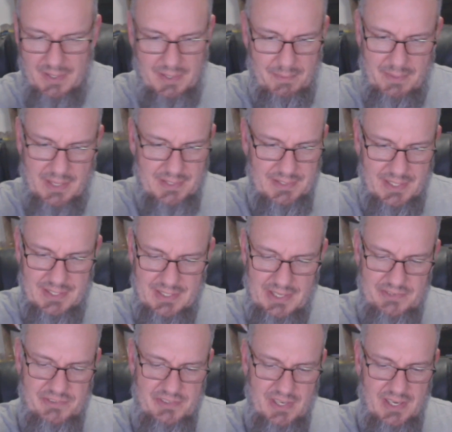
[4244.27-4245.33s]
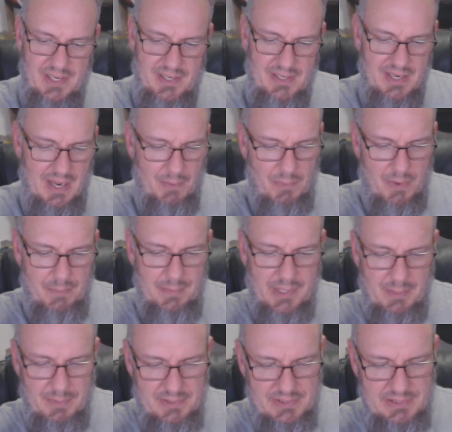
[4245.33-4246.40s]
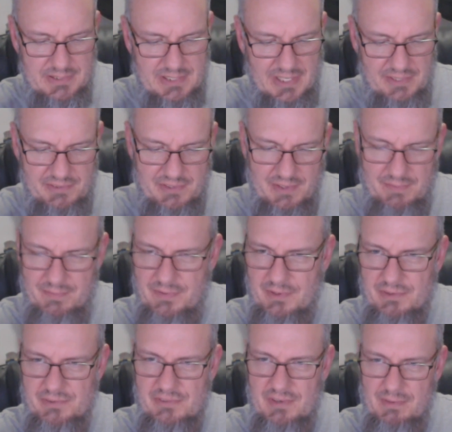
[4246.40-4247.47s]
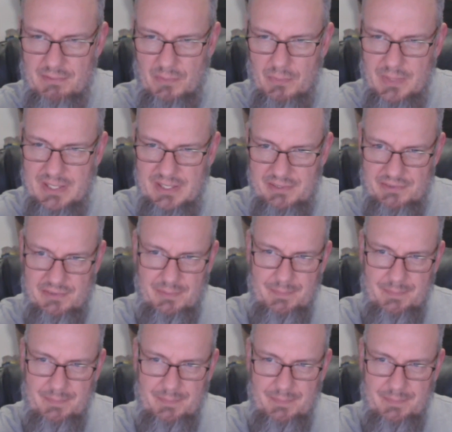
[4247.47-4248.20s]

and then that's it. I won't be able to taste it for several weeks.